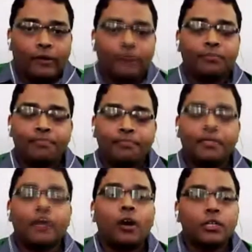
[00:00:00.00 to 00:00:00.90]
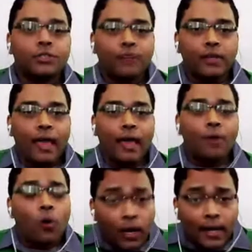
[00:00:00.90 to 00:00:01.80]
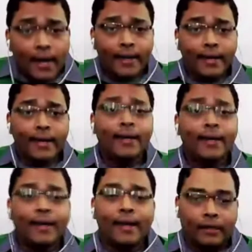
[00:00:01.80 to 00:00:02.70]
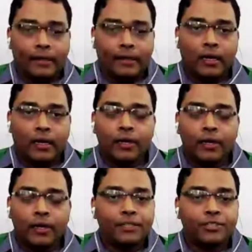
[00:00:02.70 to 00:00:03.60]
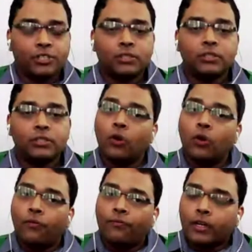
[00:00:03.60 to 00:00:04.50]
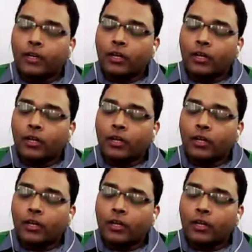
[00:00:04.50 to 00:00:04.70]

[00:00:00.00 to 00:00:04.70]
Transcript: because we have already done our preparation for your JEE.